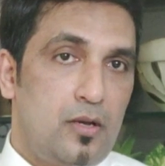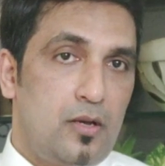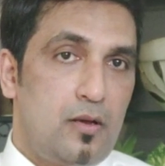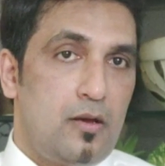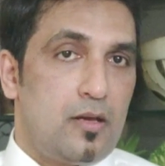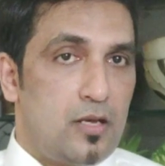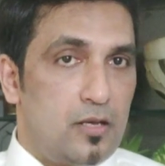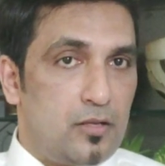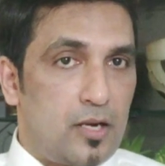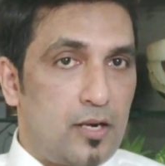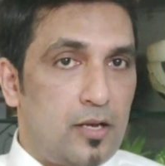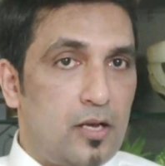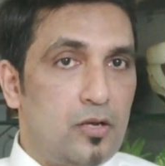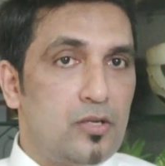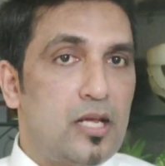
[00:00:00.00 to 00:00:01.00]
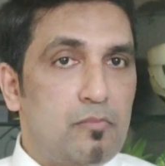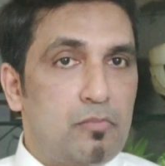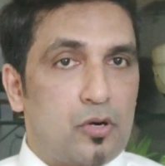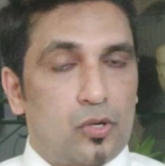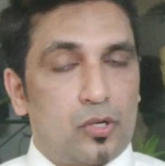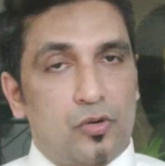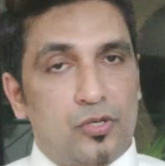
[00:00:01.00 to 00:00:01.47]
Either in a
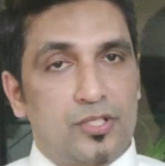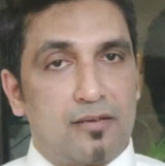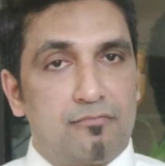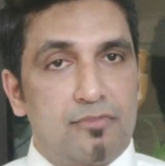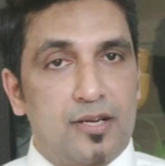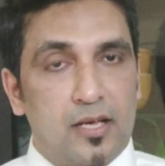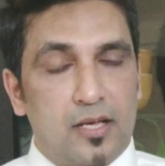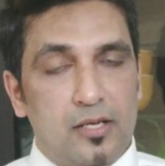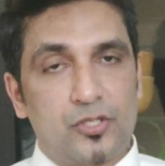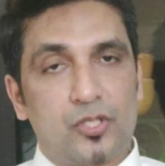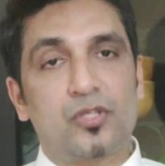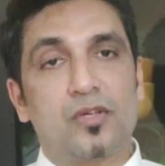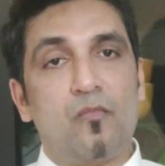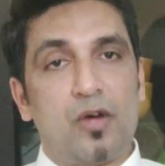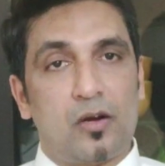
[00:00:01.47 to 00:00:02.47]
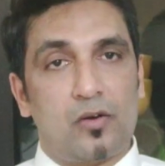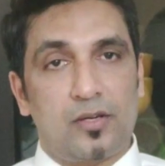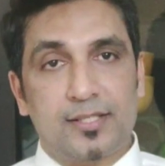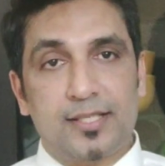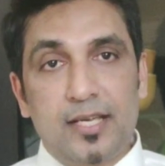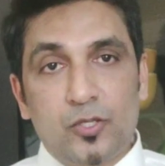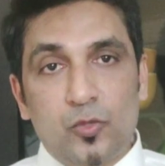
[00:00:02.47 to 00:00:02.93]
neighborhood or somebody else, somewhere
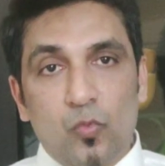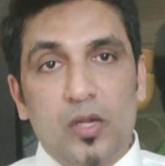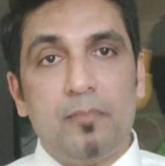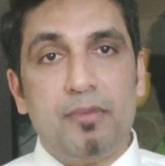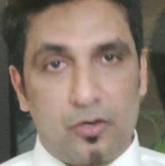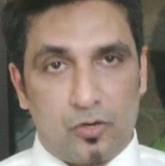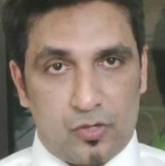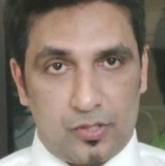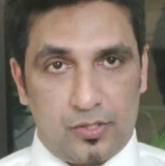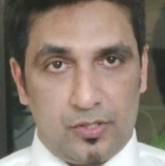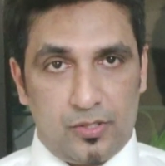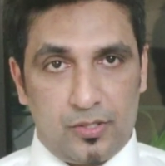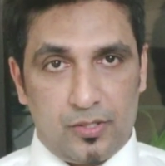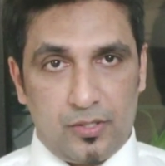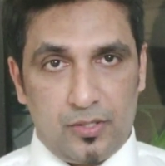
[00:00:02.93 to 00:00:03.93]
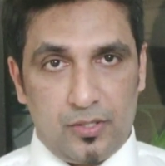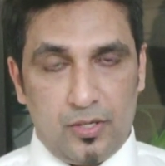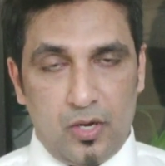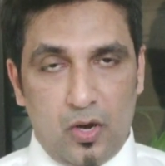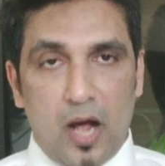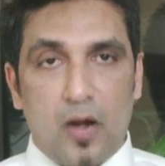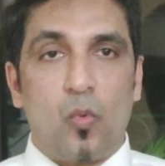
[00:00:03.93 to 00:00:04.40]
else, it will be heard.
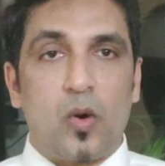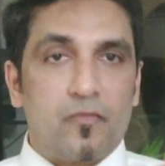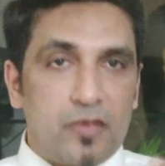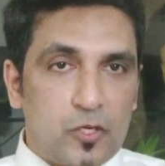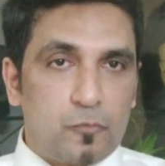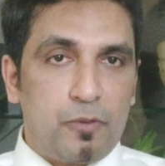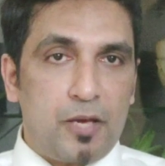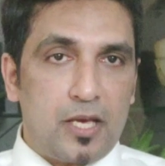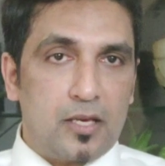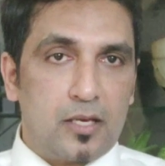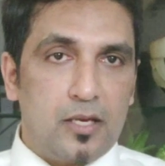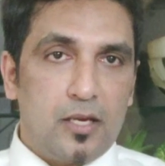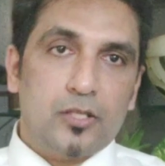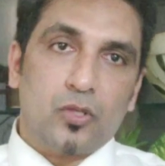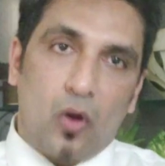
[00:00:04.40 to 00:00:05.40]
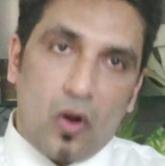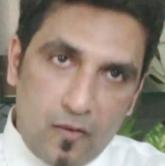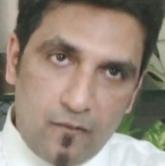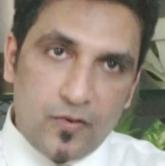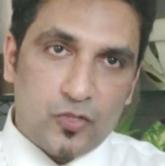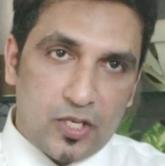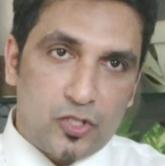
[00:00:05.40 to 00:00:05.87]
And what we speak, it's
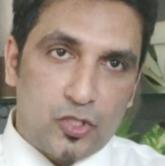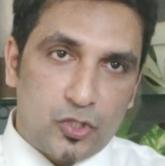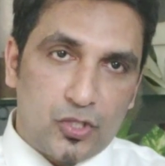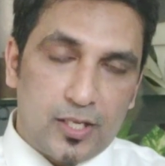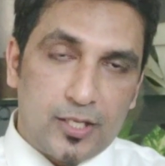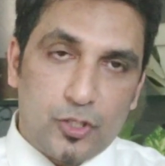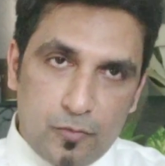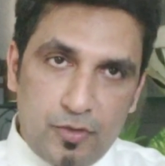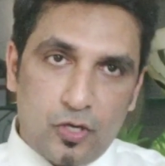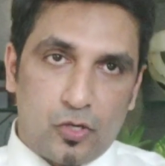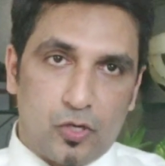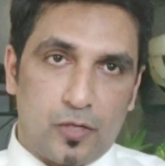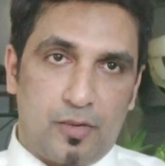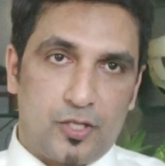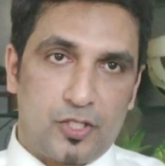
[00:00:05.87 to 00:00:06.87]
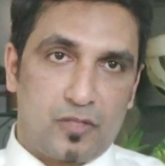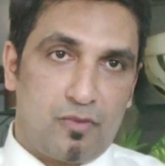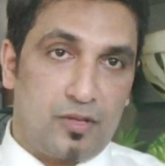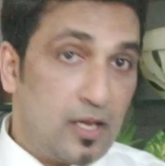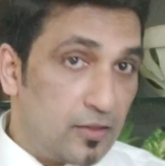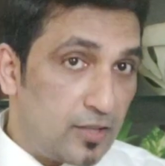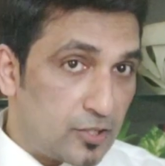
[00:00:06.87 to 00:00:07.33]
always essentially to be heard by
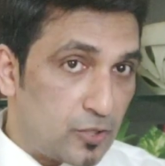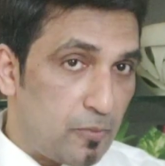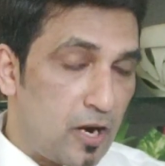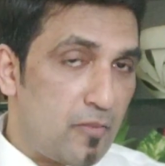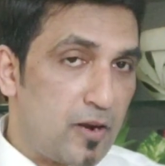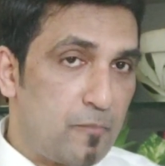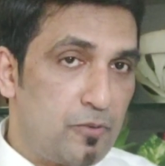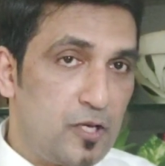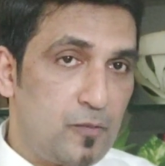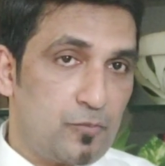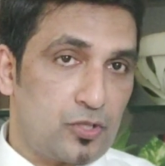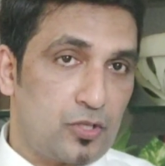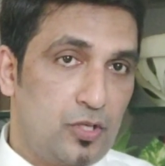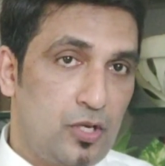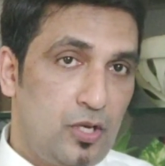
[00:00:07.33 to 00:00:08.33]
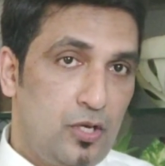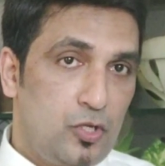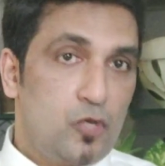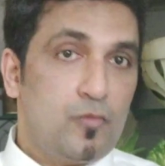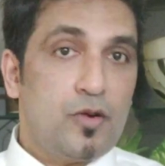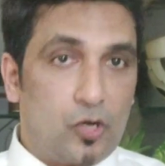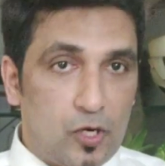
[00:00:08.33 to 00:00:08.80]
someone. That's the primary purpose, to
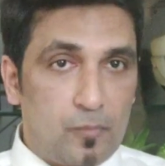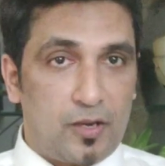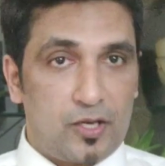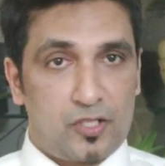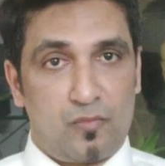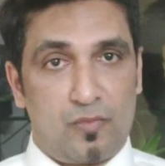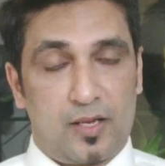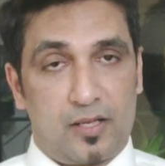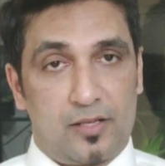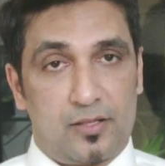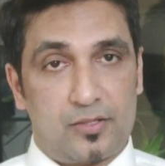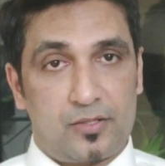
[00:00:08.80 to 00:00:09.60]
be heard by somebody else.